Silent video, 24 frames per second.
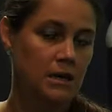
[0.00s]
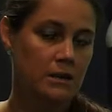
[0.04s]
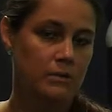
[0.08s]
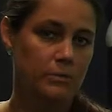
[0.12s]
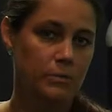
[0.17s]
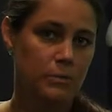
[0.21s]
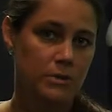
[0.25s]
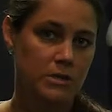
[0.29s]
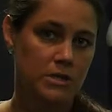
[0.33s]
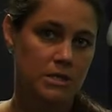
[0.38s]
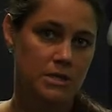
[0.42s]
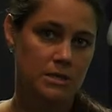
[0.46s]

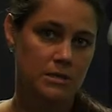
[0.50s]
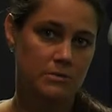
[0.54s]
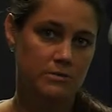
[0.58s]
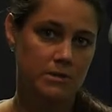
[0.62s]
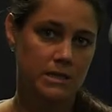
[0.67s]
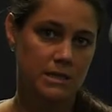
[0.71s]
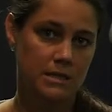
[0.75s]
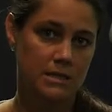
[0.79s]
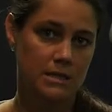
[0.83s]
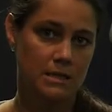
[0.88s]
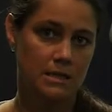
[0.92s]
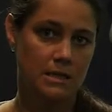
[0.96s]
which has
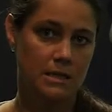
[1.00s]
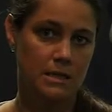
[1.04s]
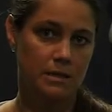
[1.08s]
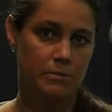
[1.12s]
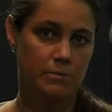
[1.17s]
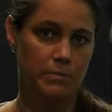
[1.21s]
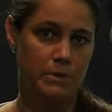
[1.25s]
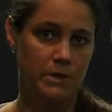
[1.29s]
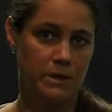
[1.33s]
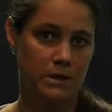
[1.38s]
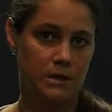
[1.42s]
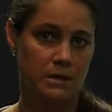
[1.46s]
recently
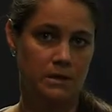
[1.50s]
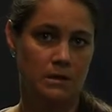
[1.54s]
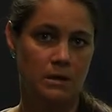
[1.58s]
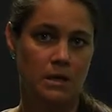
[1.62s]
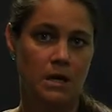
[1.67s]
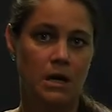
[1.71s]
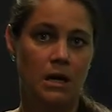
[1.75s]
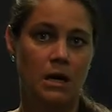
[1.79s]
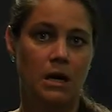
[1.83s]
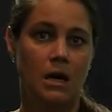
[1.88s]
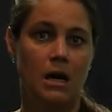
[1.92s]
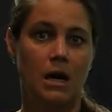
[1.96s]
been
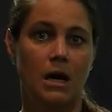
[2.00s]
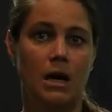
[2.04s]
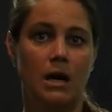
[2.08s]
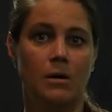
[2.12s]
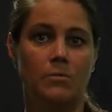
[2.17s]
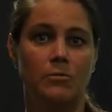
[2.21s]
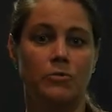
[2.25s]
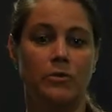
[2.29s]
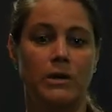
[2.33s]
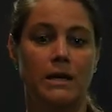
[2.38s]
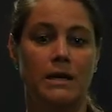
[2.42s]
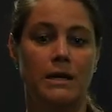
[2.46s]

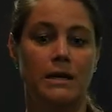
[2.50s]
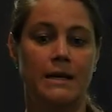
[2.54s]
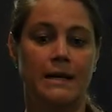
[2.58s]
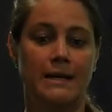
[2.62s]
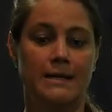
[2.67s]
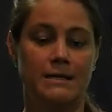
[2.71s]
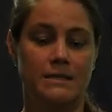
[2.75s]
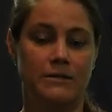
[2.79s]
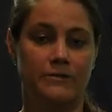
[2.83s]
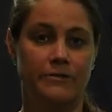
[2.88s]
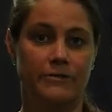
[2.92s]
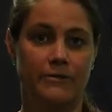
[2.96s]

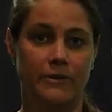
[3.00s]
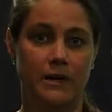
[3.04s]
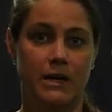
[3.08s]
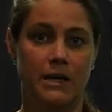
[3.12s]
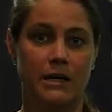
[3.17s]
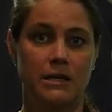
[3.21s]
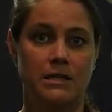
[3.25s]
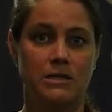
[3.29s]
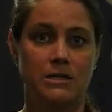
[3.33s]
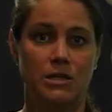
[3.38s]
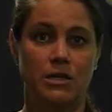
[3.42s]
reclassified